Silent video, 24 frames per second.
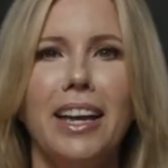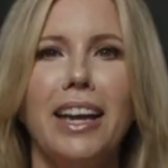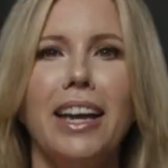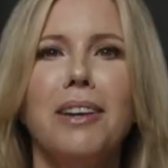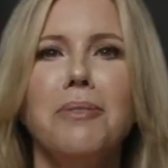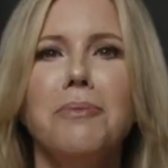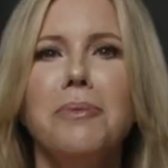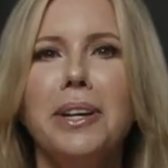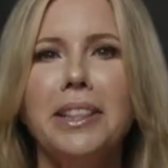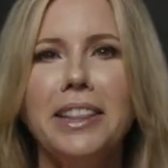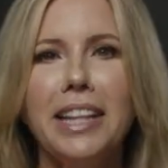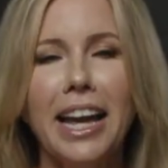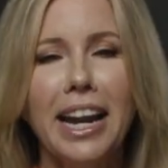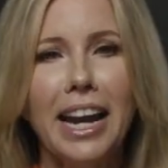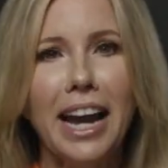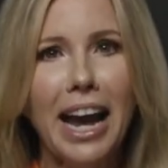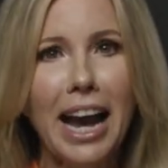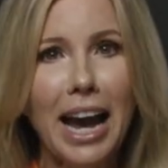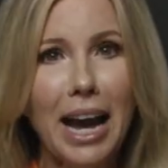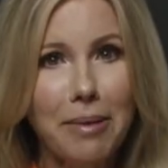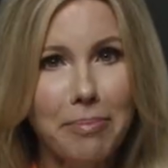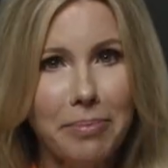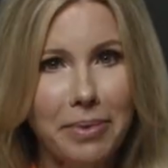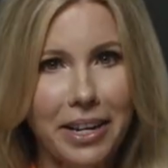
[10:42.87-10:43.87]
And when that
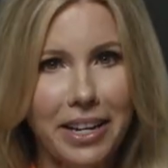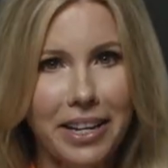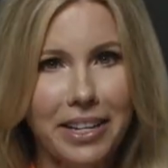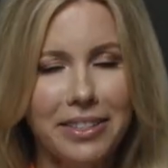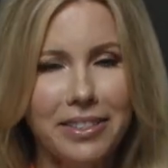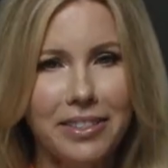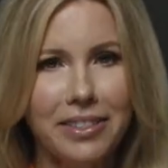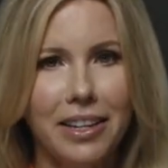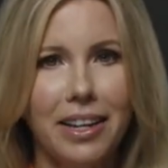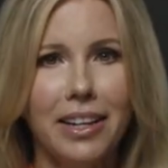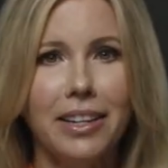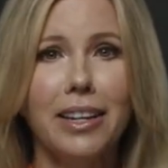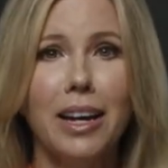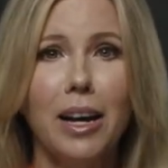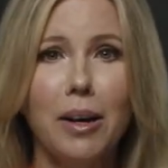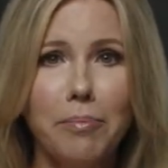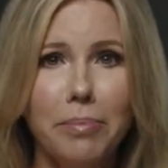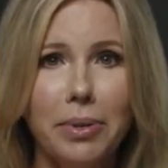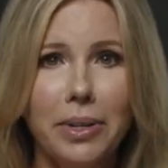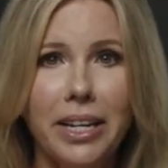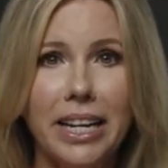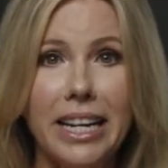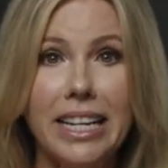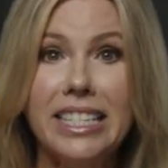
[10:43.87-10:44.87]
happens,
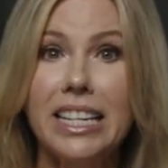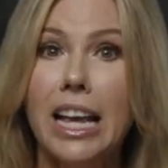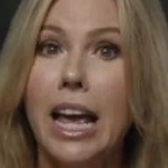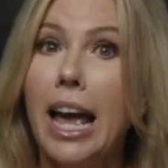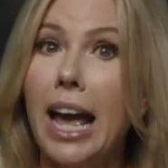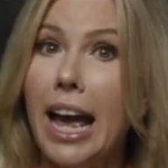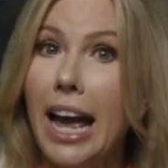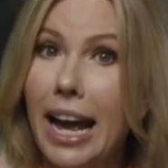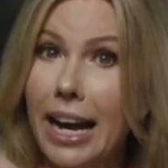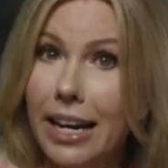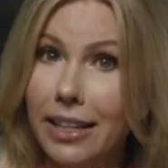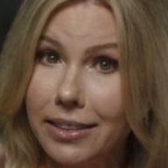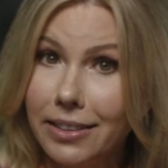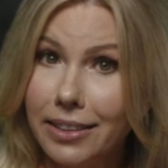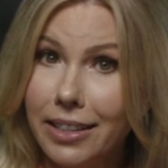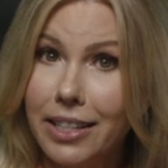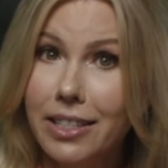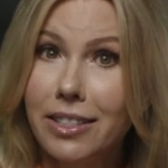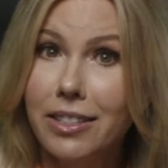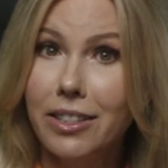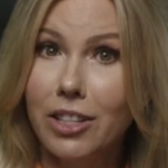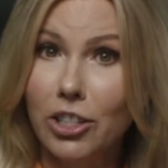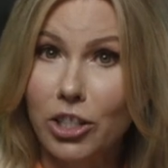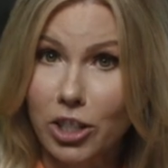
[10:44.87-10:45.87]
companies, at
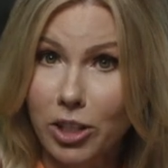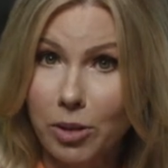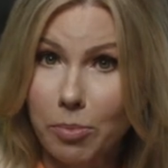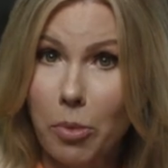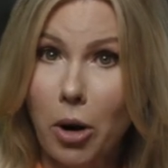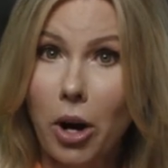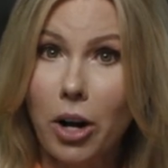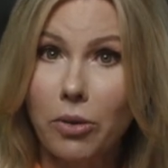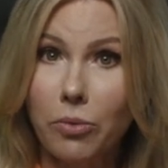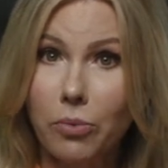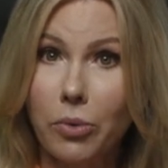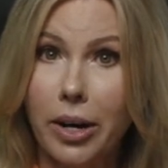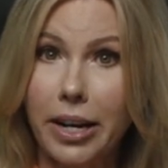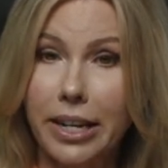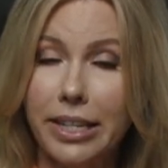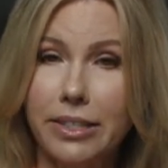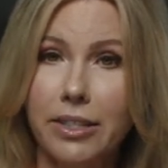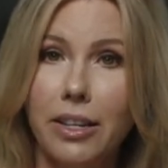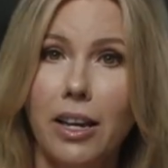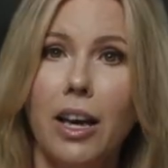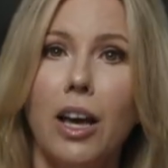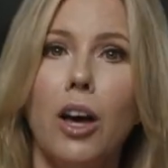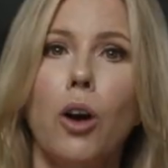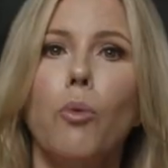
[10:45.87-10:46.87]
least the smart ones,